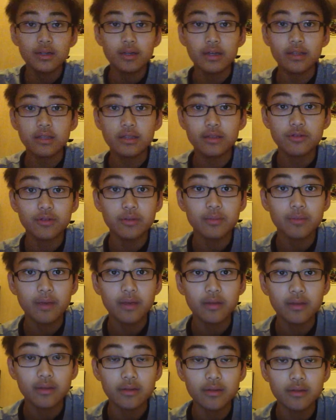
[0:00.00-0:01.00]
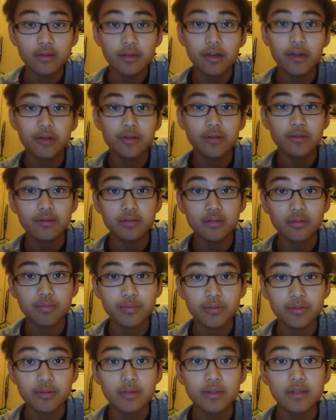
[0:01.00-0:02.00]
And the three main characters are
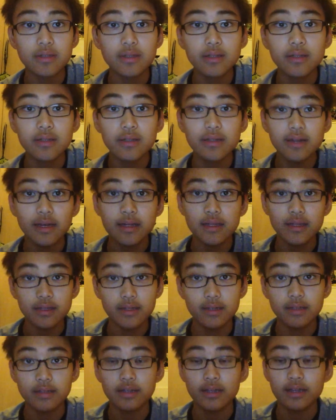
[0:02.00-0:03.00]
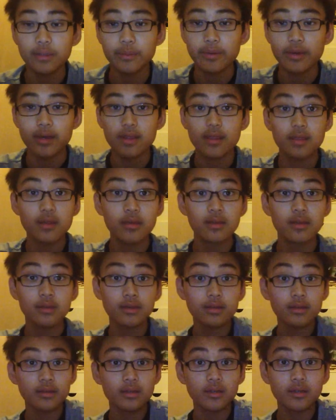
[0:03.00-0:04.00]
Percy, Tyla, and Annabeth.
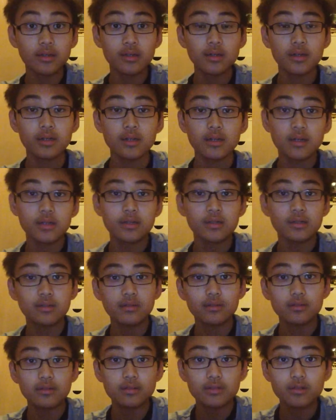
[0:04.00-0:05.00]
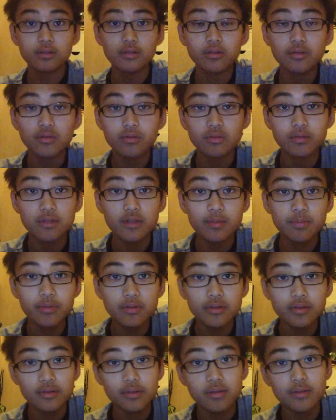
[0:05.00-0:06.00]
So this
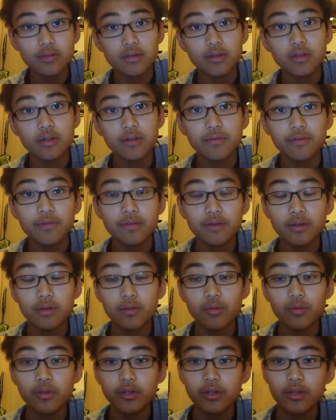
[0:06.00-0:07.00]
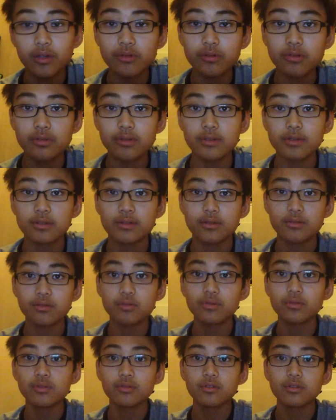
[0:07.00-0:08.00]
book starts off where they go to this
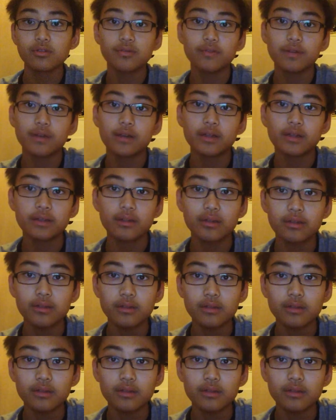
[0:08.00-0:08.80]
school to find